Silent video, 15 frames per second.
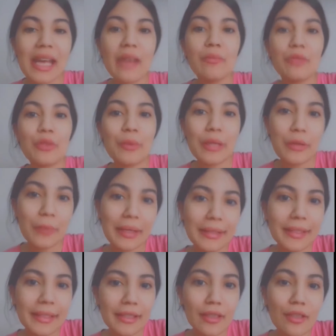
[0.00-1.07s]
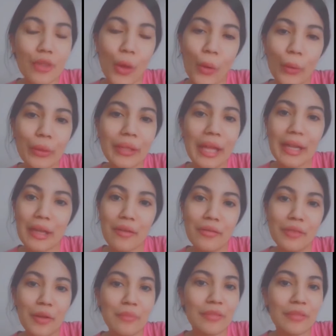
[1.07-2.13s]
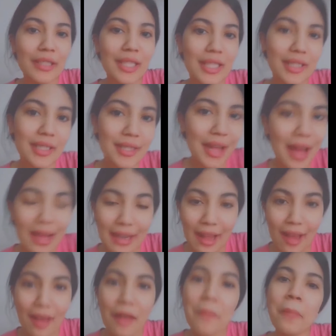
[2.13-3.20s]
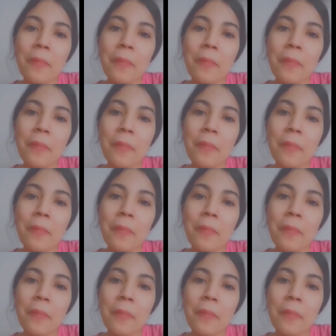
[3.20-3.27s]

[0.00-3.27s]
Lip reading: I'm 21 years old and I'm from Western Sahara,